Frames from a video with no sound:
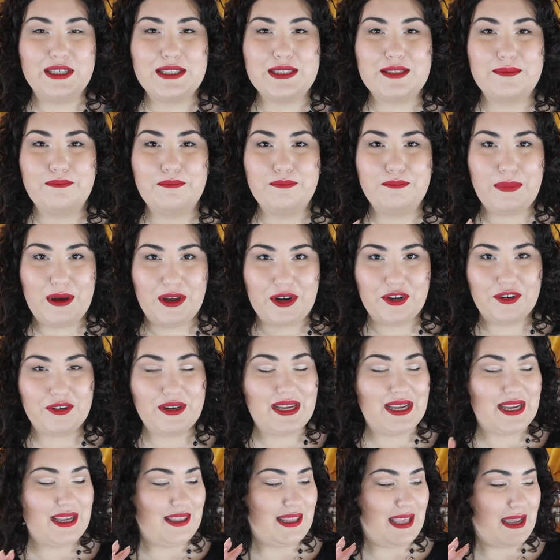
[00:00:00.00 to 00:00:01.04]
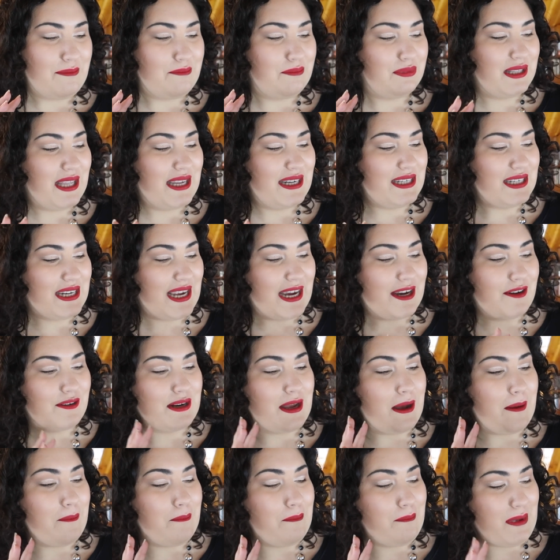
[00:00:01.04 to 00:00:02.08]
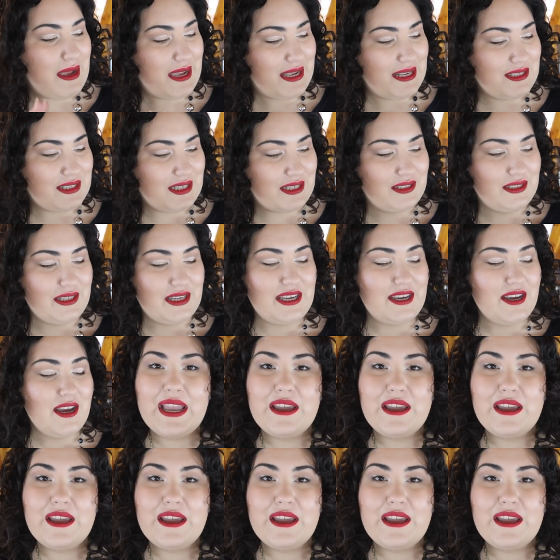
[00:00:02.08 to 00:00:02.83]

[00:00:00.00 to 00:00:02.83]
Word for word: It's buttery. They blend out amazingly.